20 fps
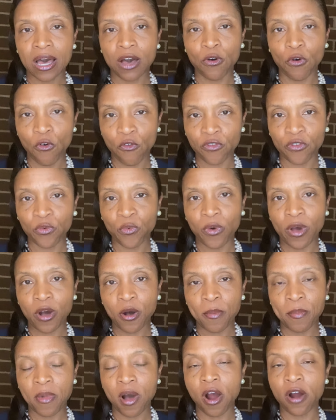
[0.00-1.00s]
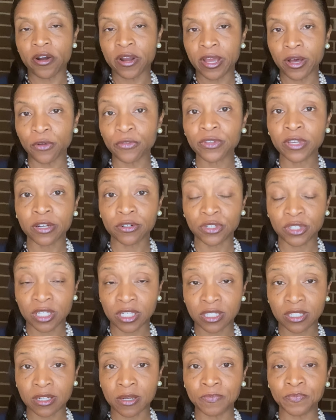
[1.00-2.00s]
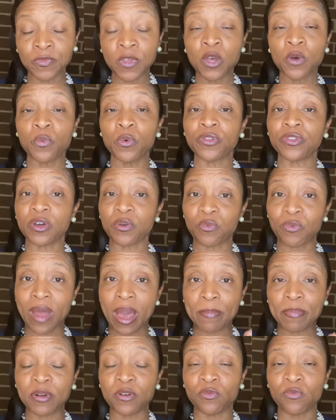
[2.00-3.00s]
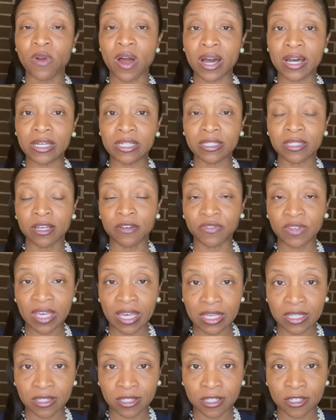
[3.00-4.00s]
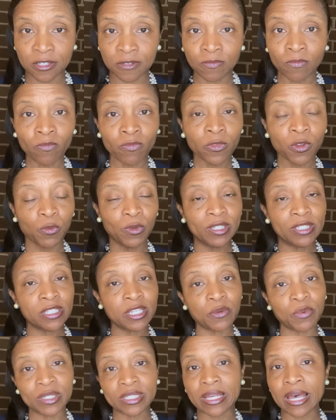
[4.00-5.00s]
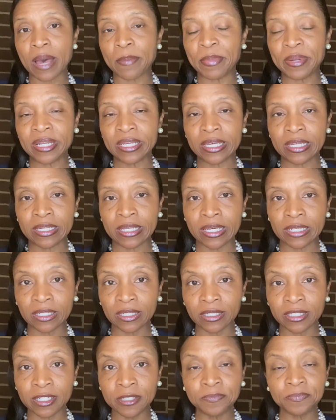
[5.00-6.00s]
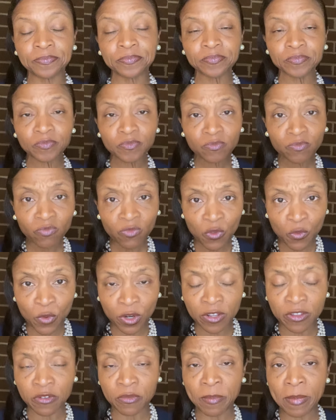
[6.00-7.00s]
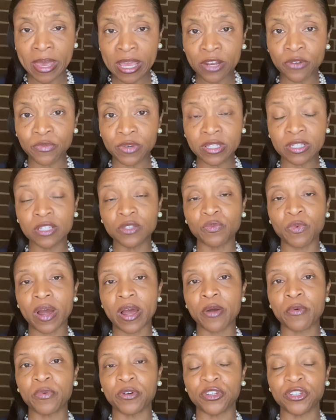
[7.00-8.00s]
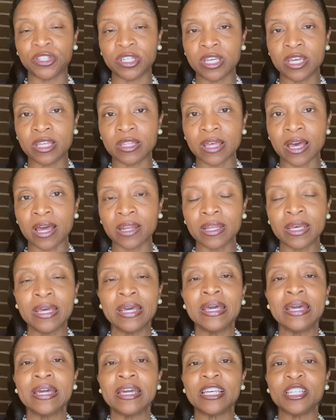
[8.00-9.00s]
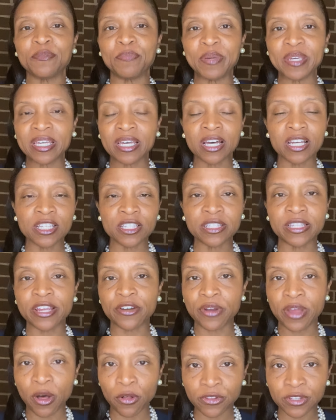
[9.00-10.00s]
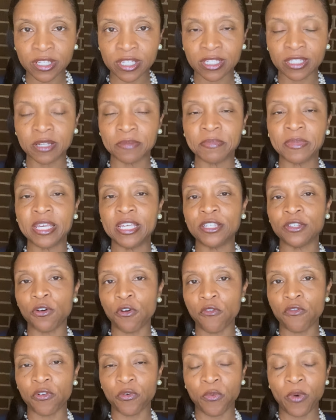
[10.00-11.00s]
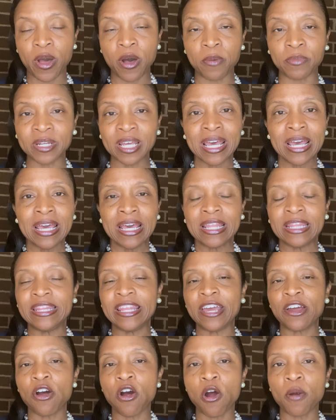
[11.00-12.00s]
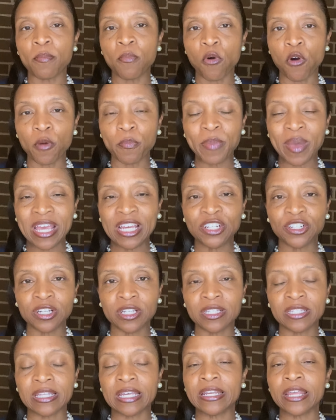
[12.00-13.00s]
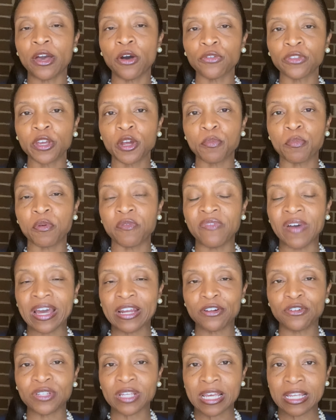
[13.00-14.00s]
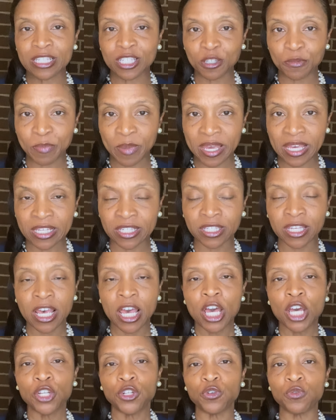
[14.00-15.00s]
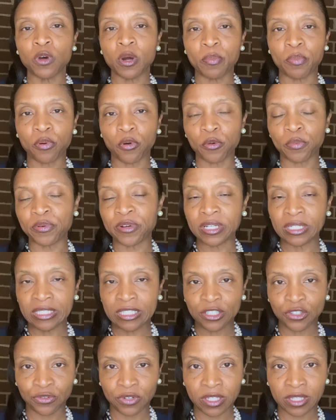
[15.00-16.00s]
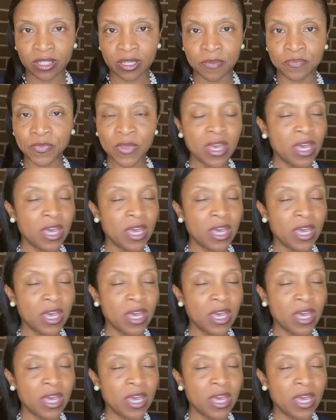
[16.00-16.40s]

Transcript: overwhelm our healthcare system with a rapid rise of cases. We see what's happening in Italy. One of the main reasons why we're seeing that is because their health system is overwhelmed. There are more patients than healthcare providers in space to appropriately treat them.